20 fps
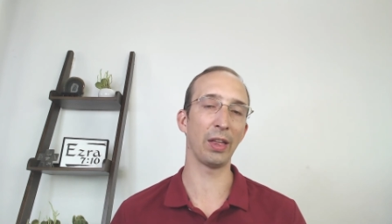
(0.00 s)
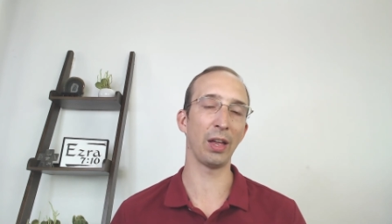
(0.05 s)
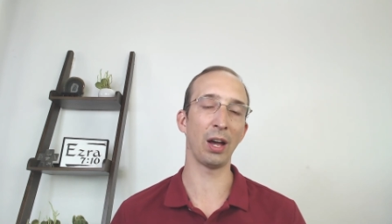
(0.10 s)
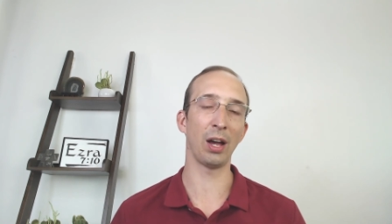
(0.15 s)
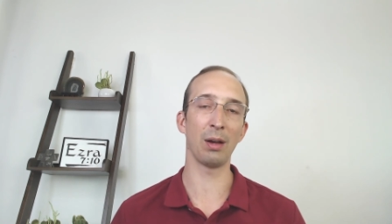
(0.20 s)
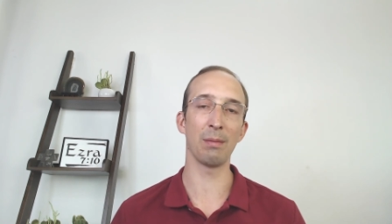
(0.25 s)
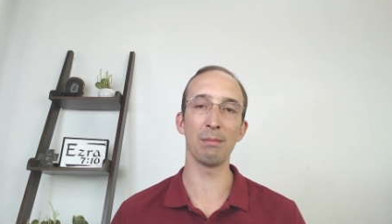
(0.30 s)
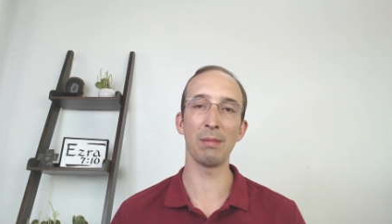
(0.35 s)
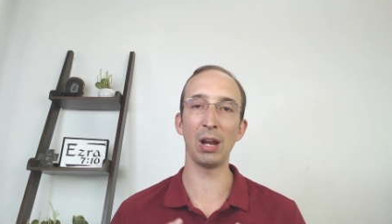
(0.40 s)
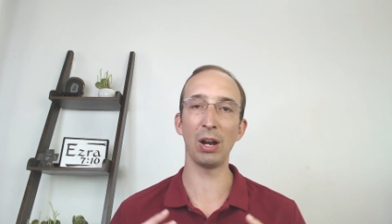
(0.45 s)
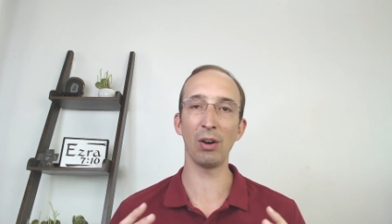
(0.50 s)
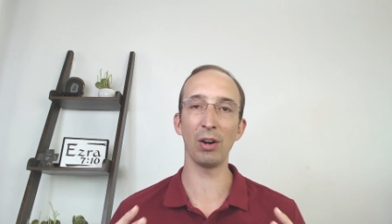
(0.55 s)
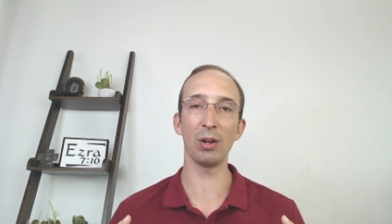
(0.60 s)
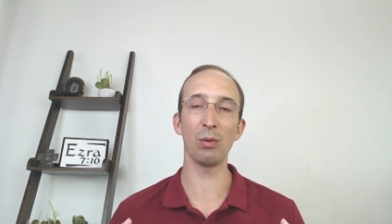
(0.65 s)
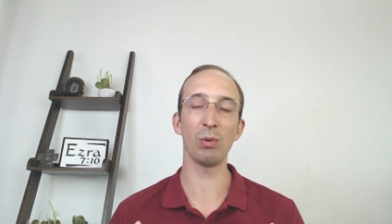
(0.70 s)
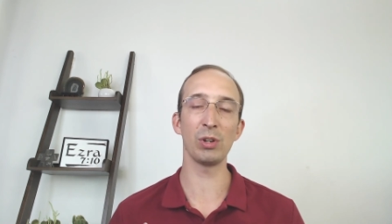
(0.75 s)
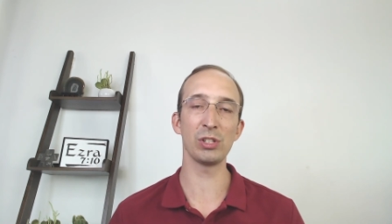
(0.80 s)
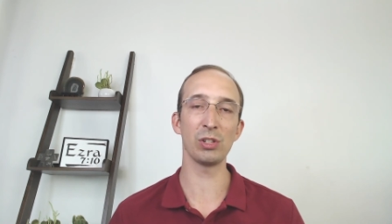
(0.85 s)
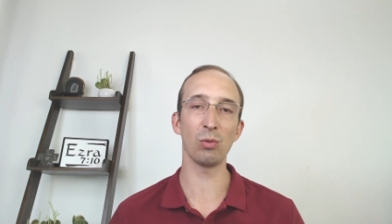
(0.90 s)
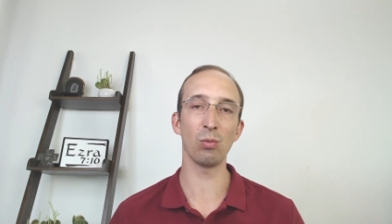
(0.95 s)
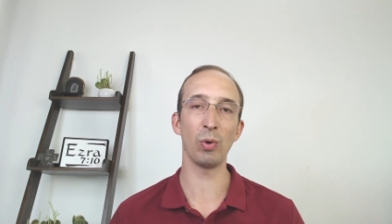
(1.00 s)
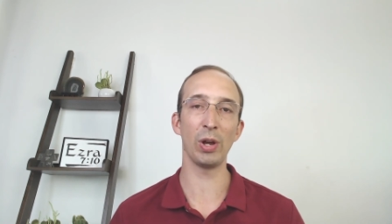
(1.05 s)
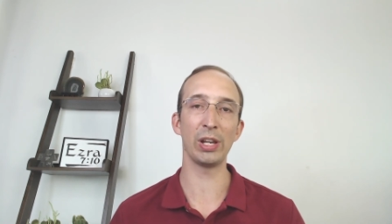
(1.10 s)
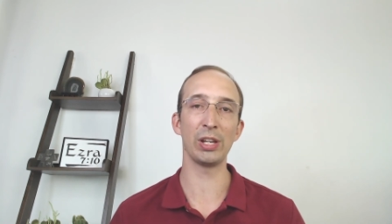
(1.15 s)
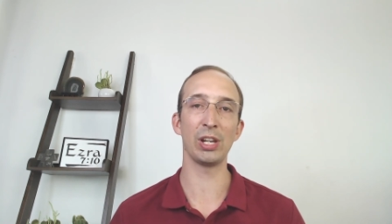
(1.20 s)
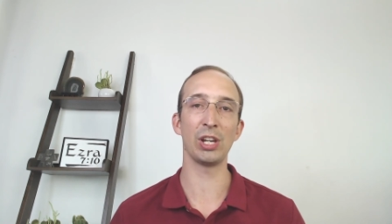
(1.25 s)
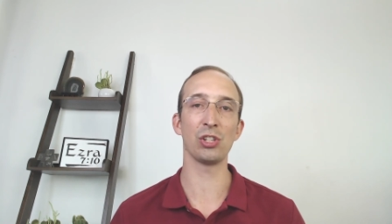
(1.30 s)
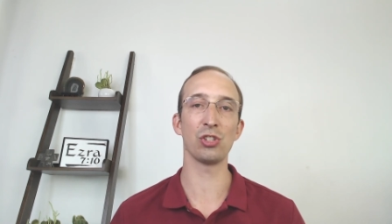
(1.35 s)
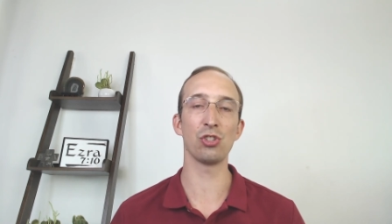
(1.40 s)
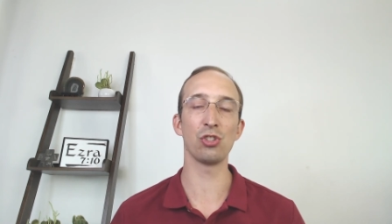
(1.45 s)
Uh, Mary was a
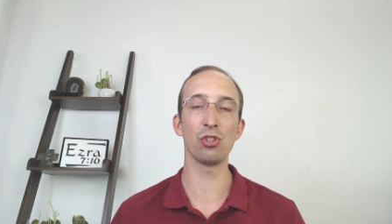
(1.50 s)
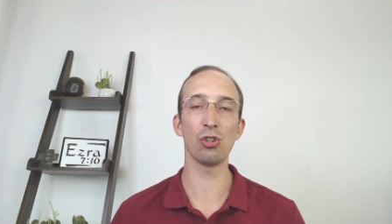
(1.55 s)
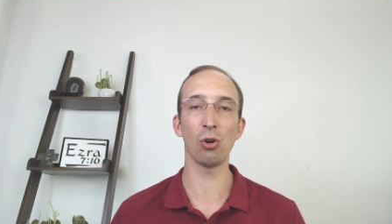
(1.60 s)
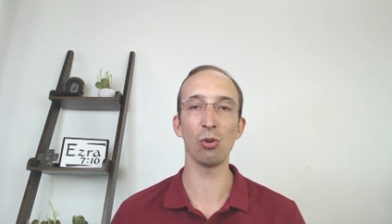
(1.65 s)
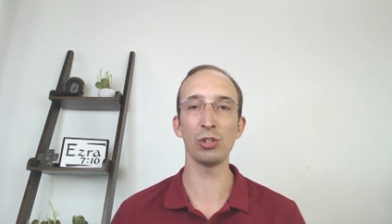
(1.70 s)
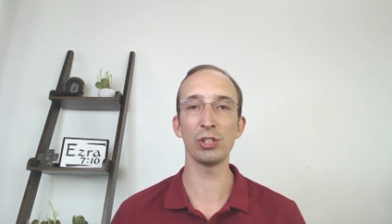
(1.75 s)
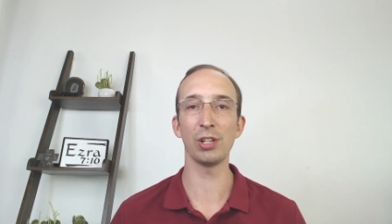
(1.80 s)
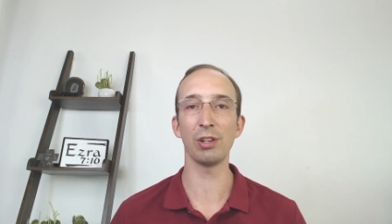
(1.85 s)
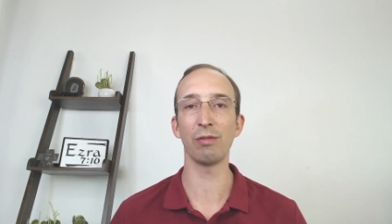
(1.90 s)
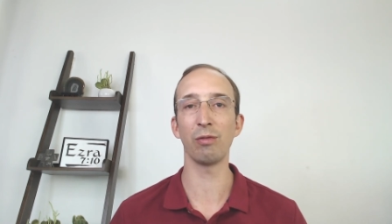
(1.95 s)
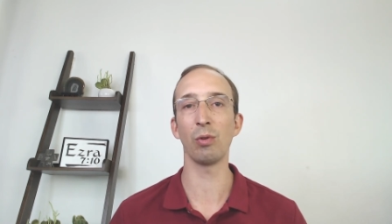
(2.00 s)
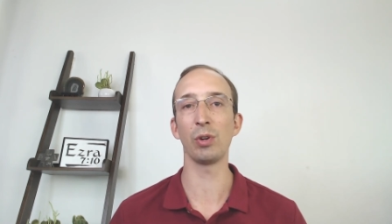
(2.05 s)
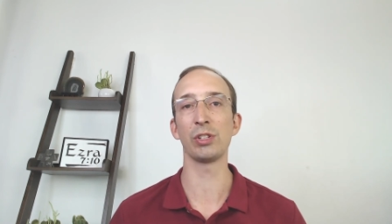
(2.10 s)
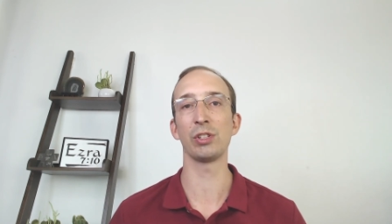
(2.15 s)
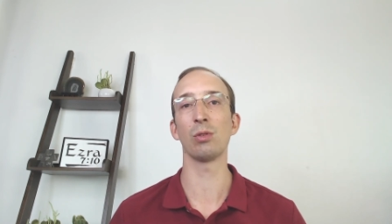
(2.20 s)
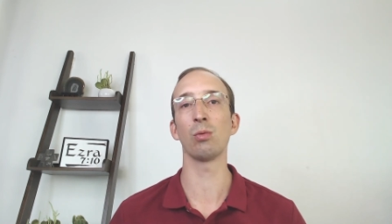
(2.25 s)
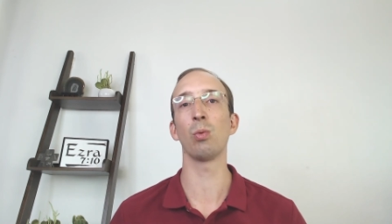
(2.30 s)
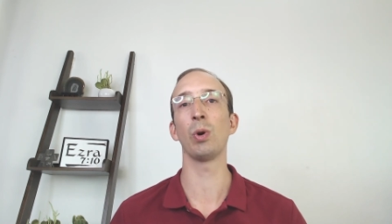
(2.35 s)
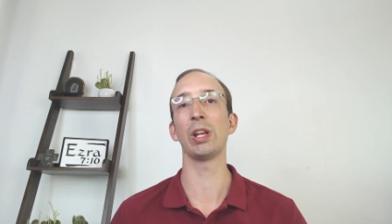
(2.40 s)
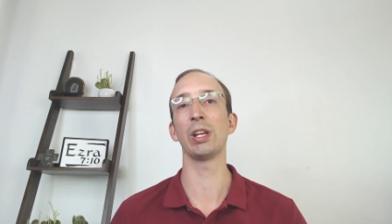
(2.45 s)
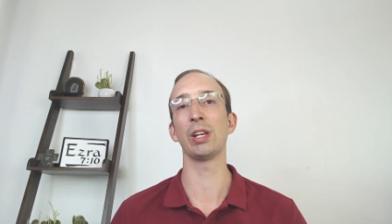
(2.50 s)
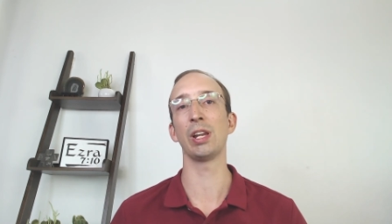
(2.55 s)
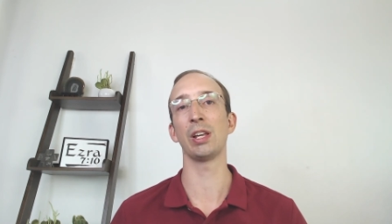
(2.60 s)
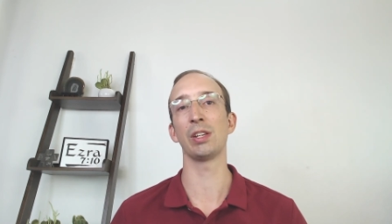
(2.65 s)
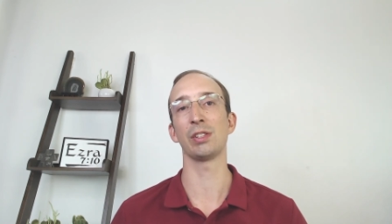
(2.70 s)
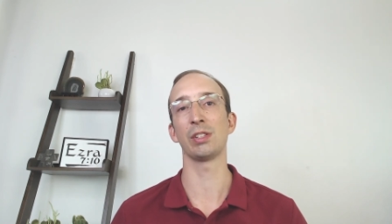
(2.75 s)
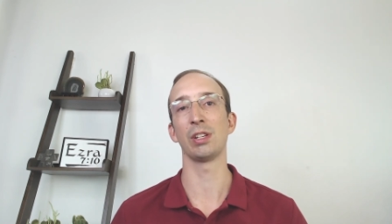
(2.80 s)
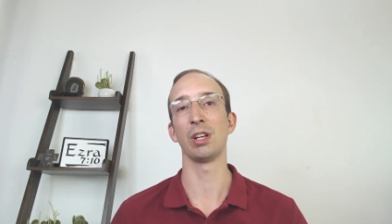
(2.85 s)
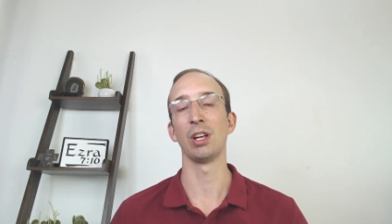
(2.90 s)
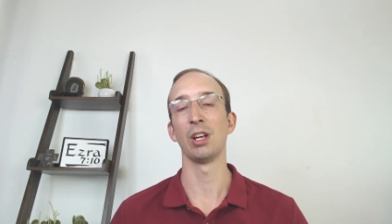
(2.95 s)
witness, Joseph was a
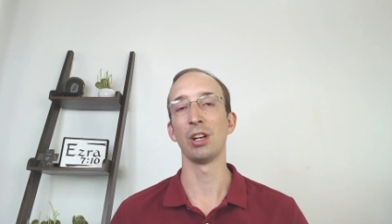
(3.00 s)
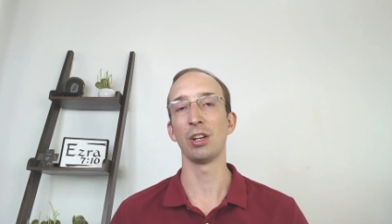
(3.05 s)
witness,